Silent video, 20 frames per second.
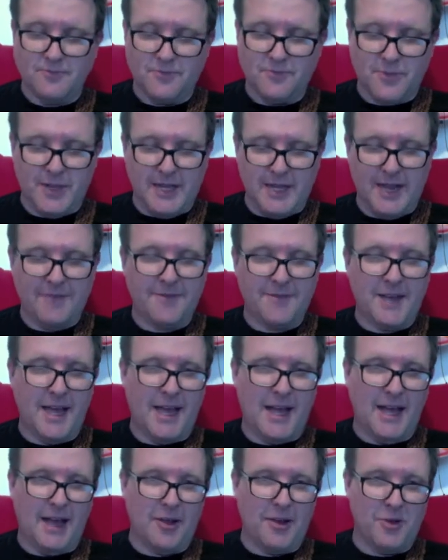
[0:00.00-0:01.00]
left
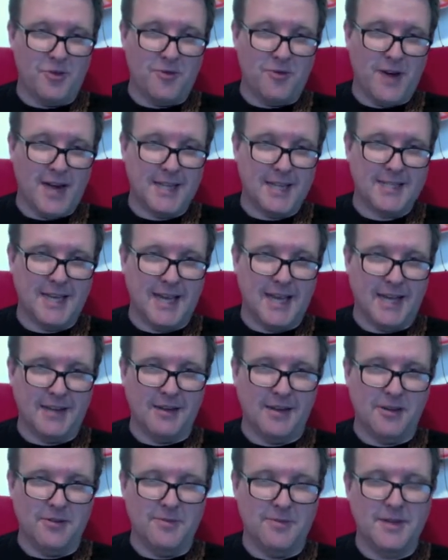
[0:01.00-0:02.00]
hand, on your right hand a
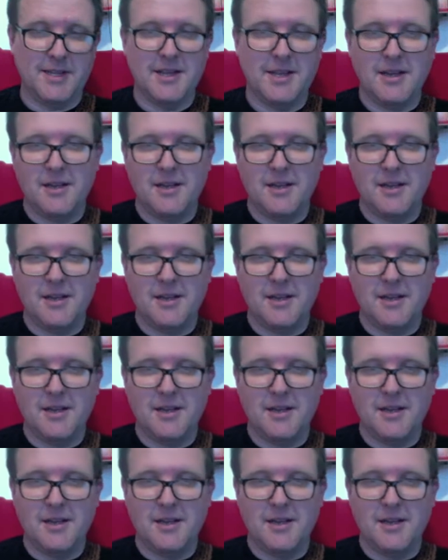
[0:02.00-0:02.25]
little bit.